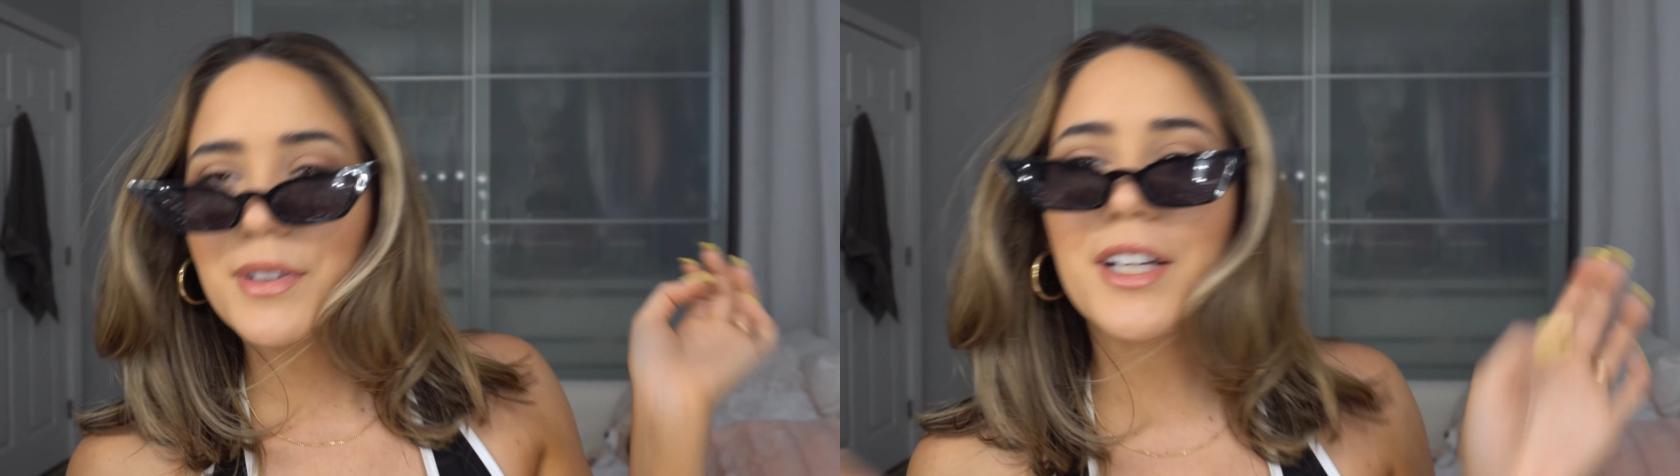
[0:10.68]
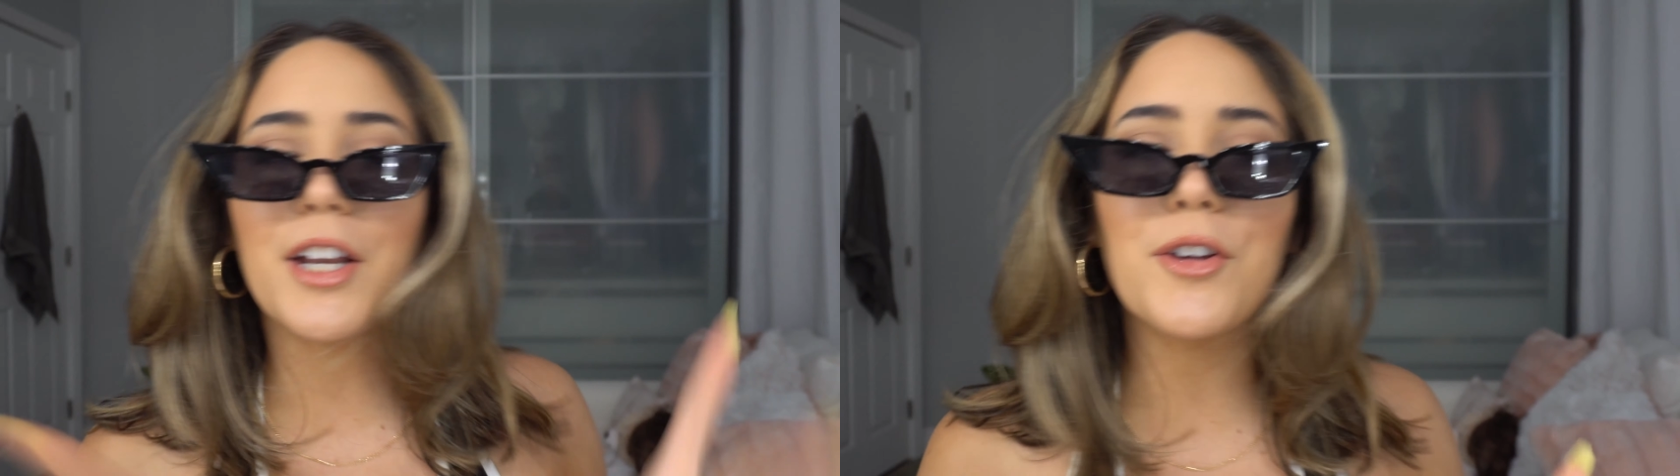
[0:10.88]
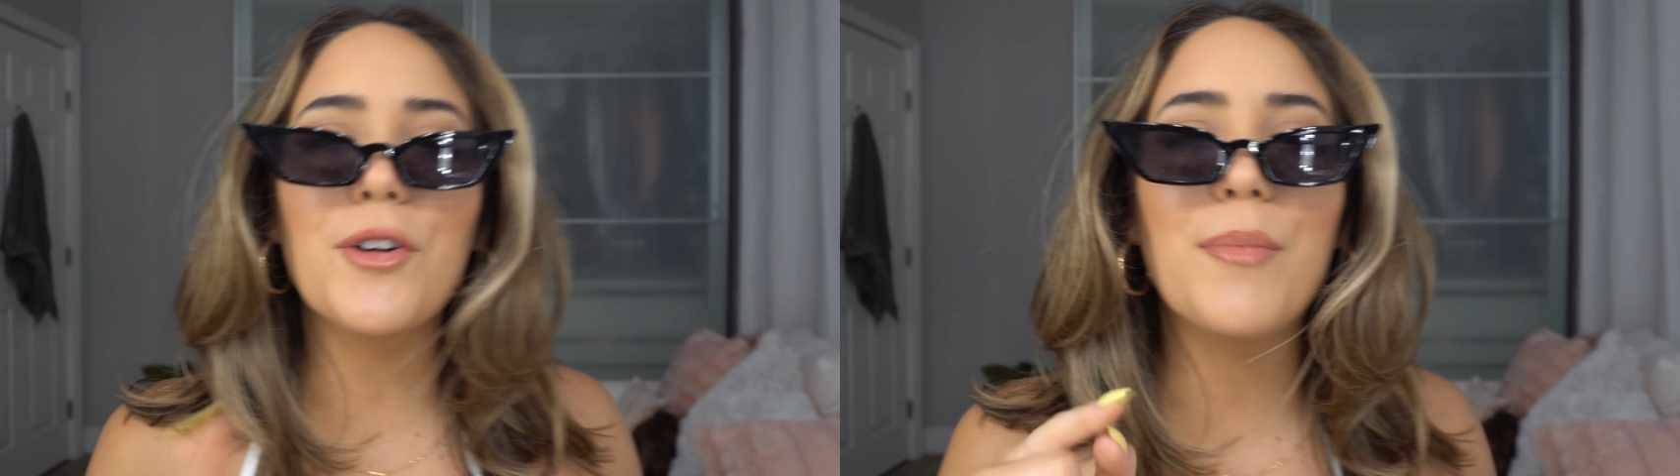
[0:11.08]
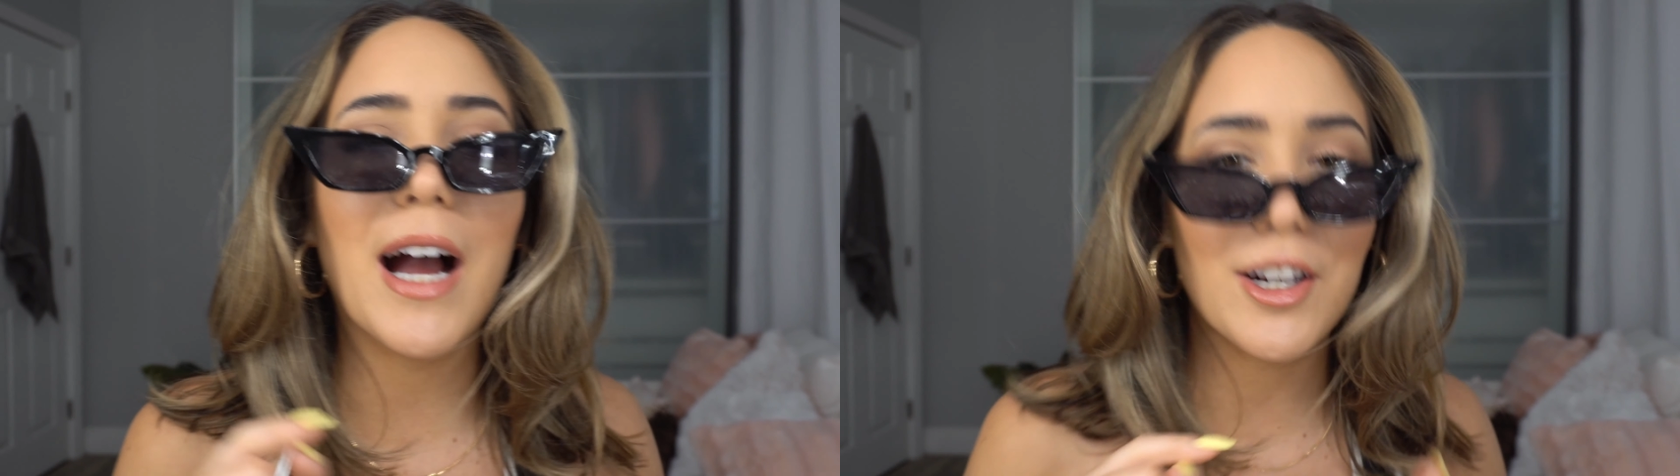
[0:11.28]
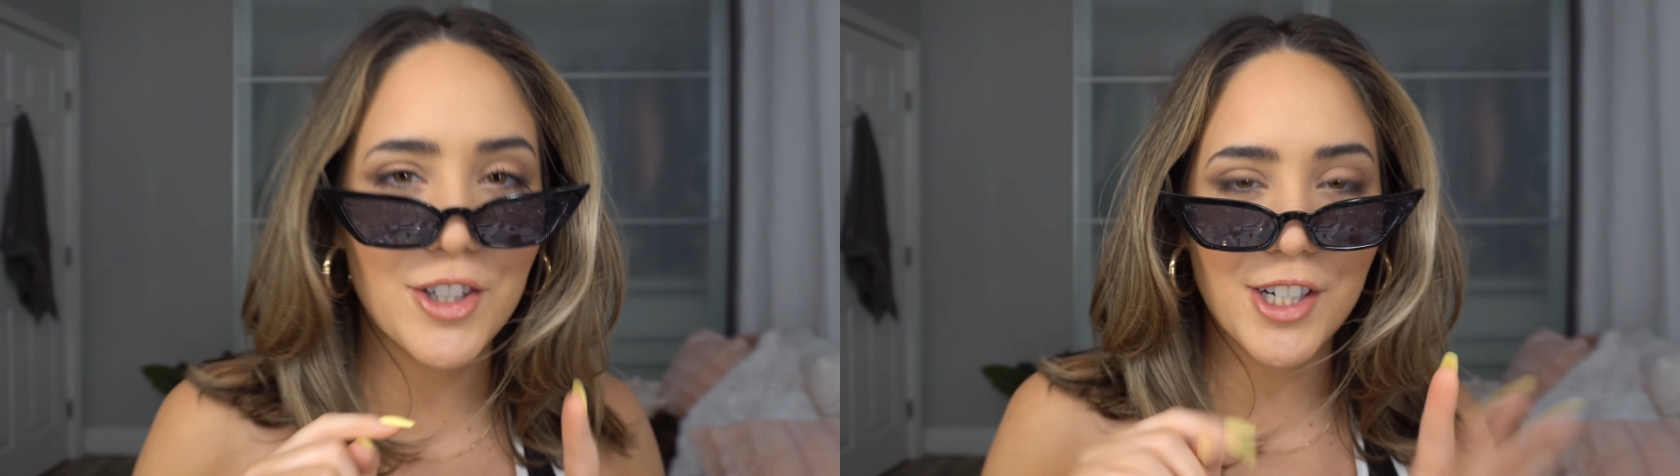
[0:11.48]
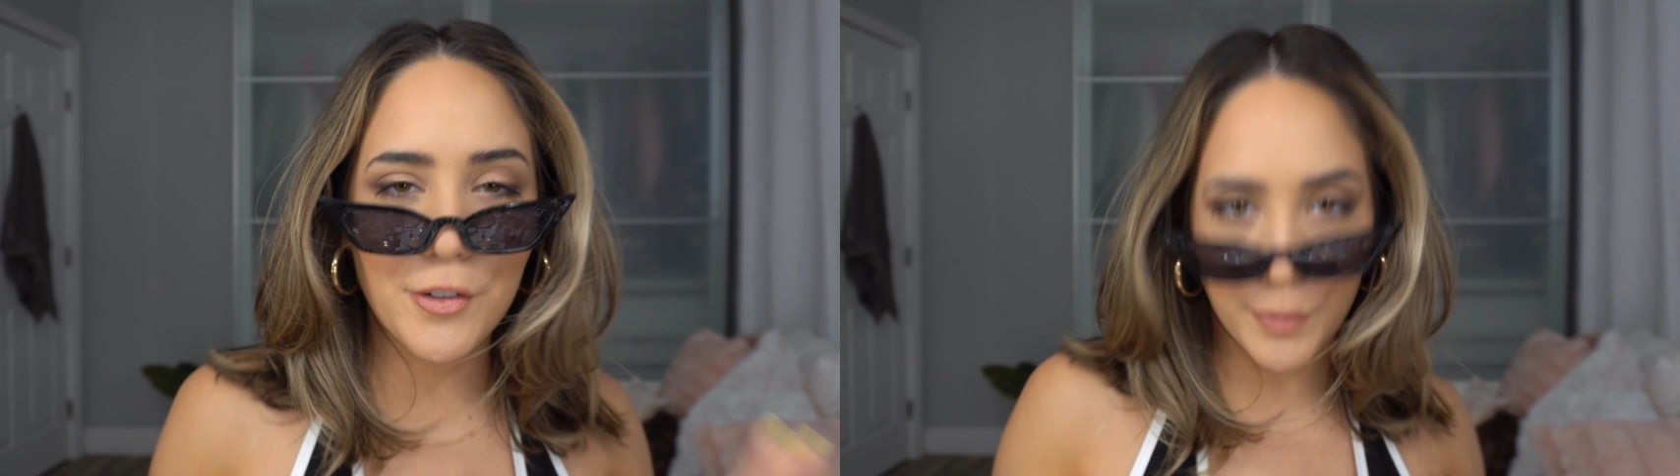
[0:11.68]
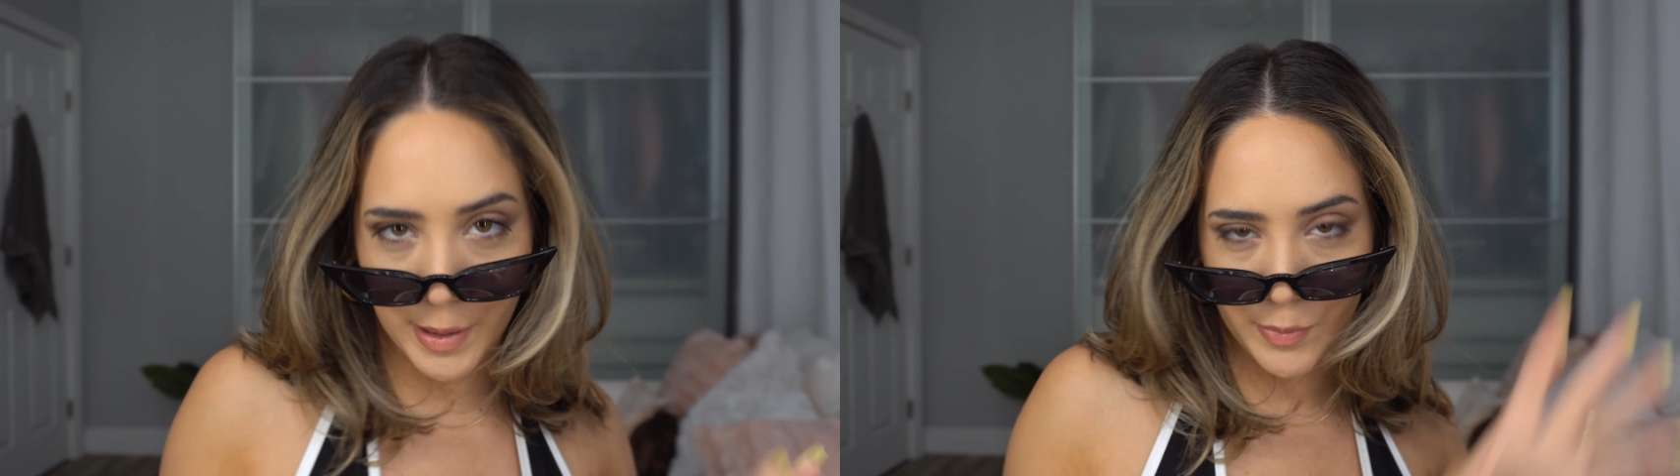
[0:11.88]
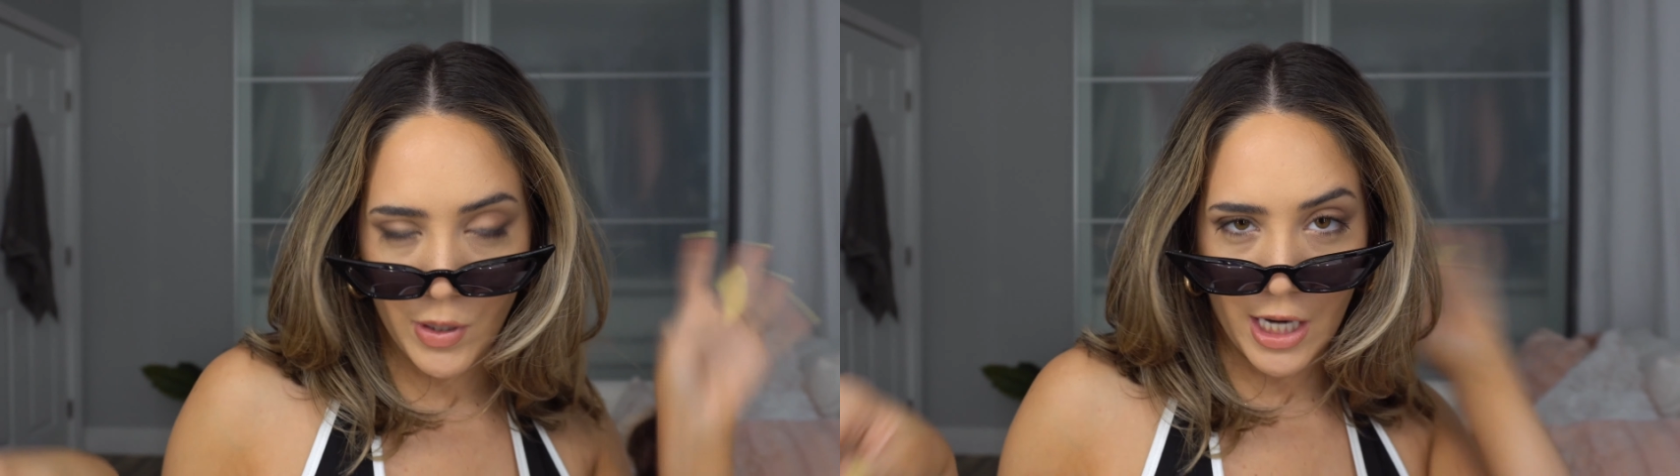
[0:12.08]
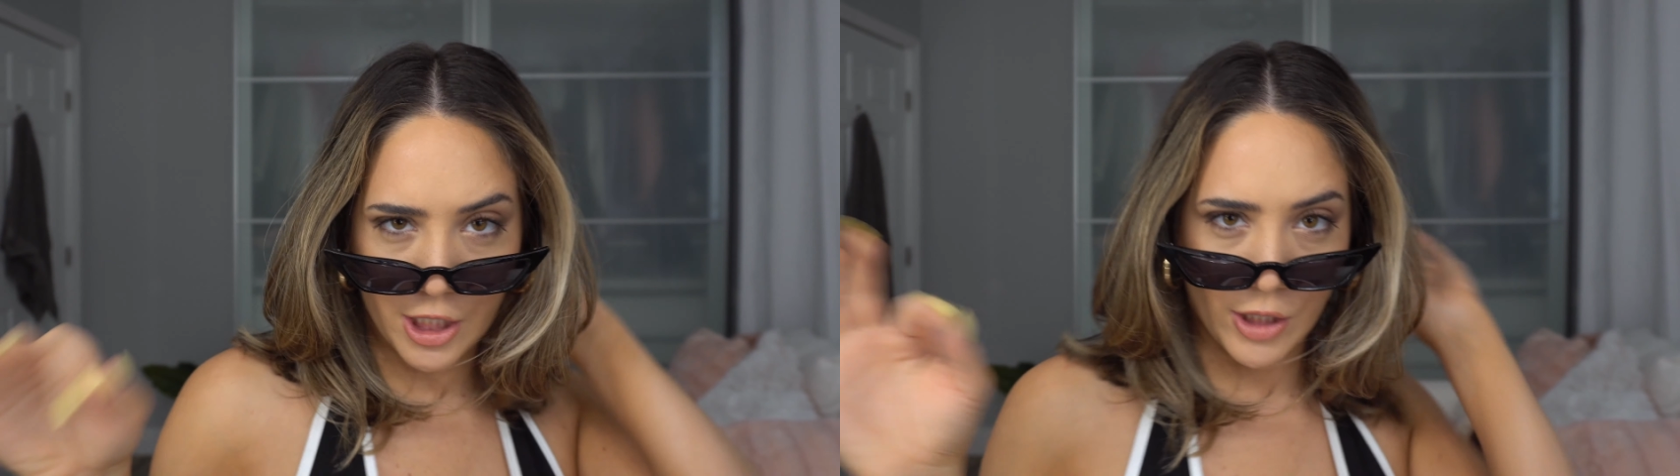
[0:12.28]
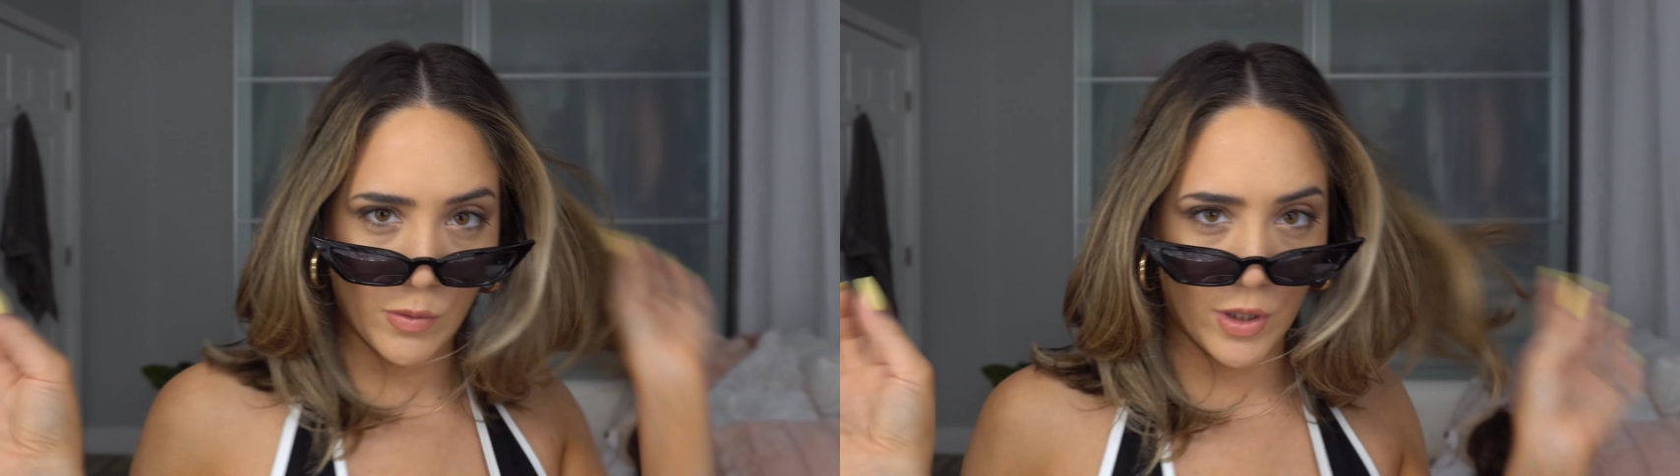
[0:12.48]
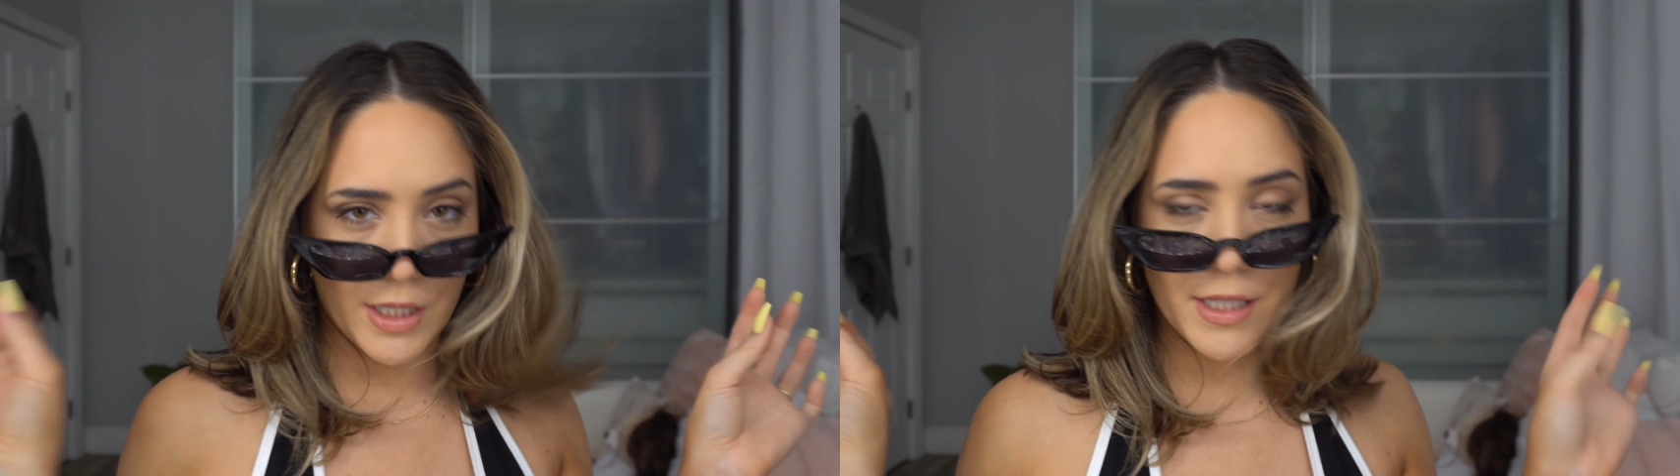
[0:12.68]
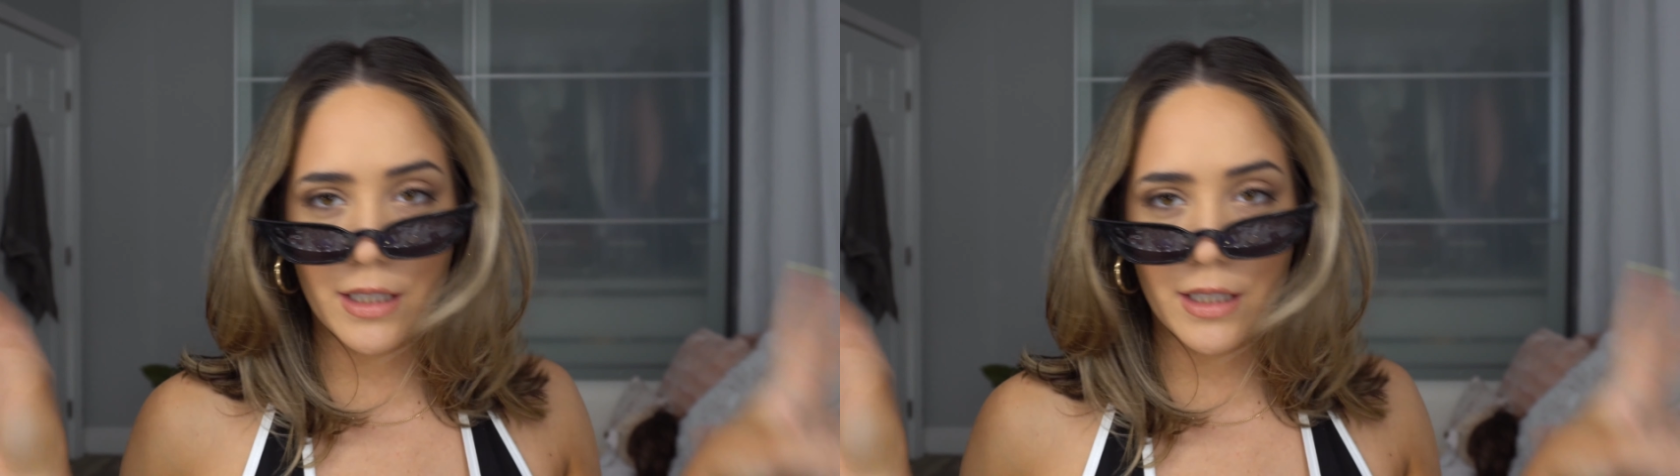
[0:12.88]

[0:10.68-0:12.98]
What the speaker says: Can you imagine if people actually wore these